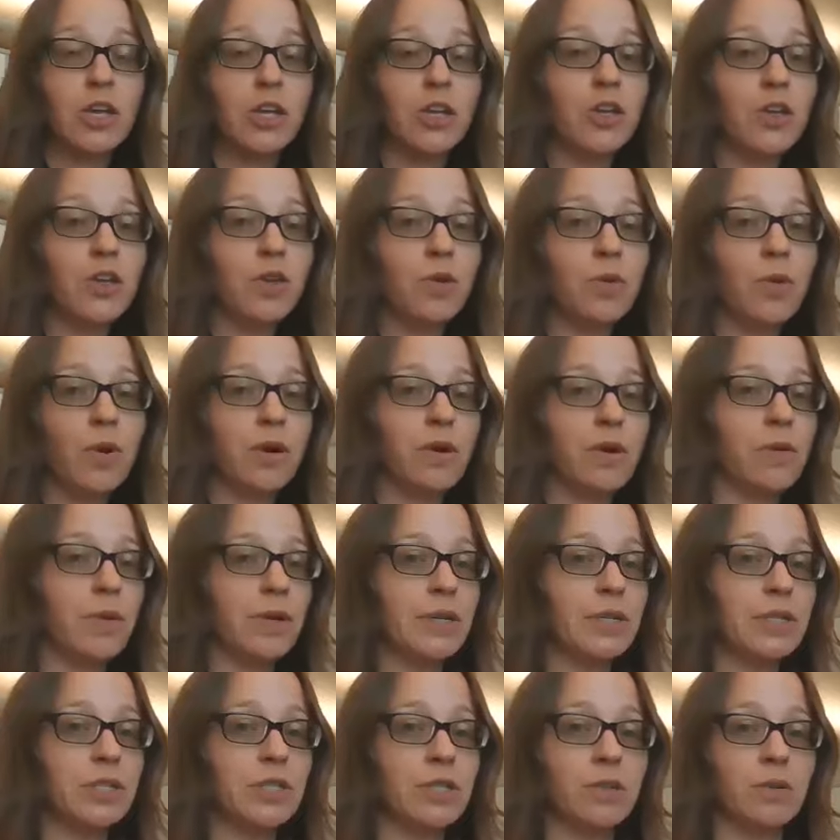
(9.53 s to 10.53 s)
You are
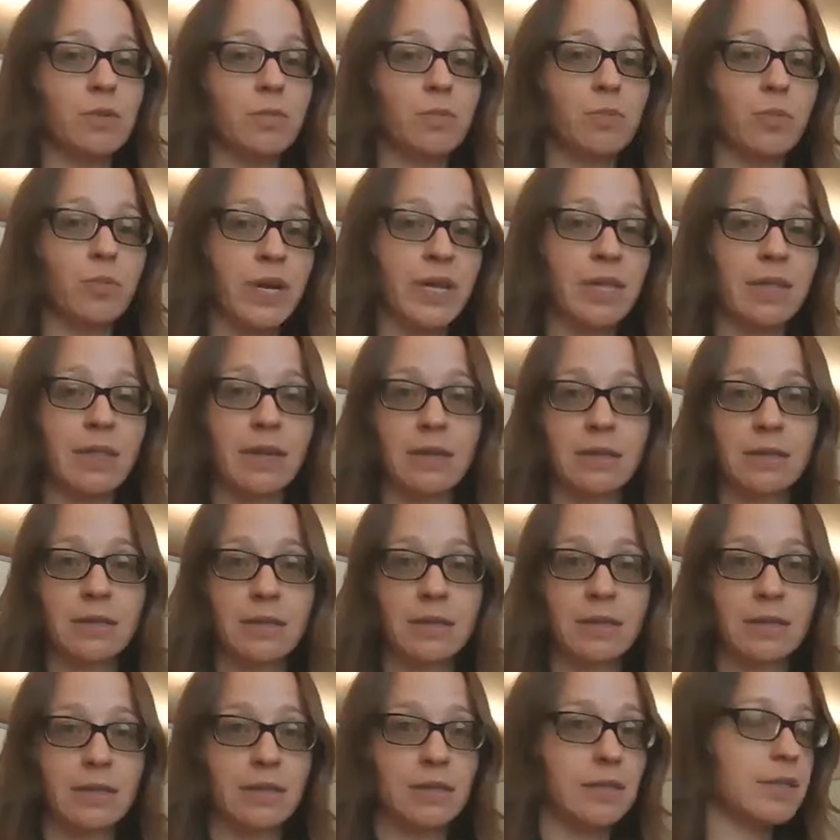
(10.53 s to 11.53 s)
going to break that
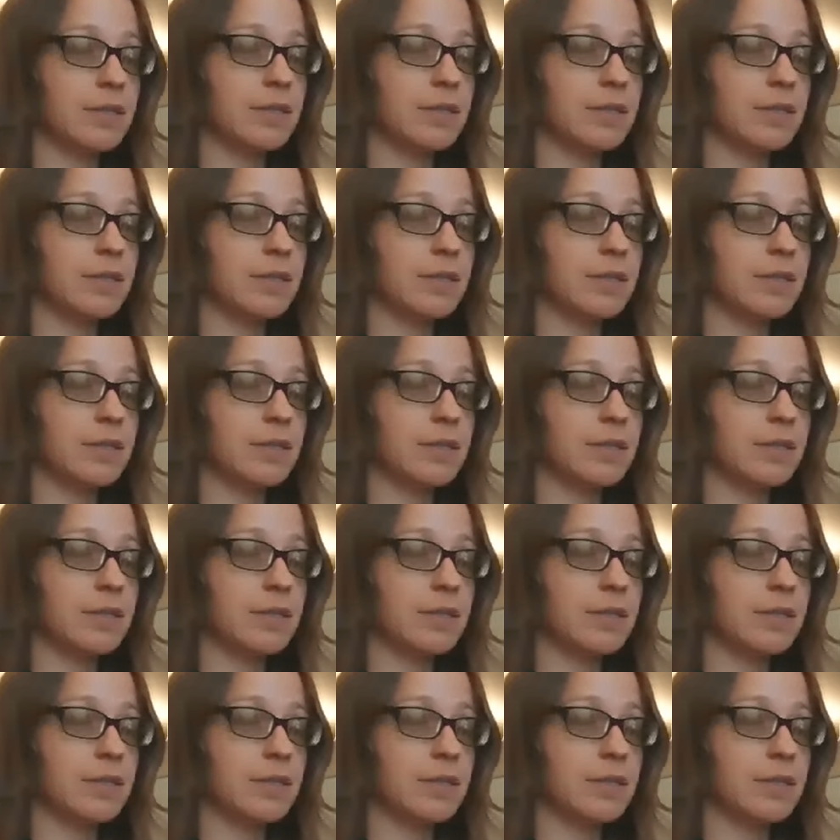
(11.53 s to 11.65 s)
sentence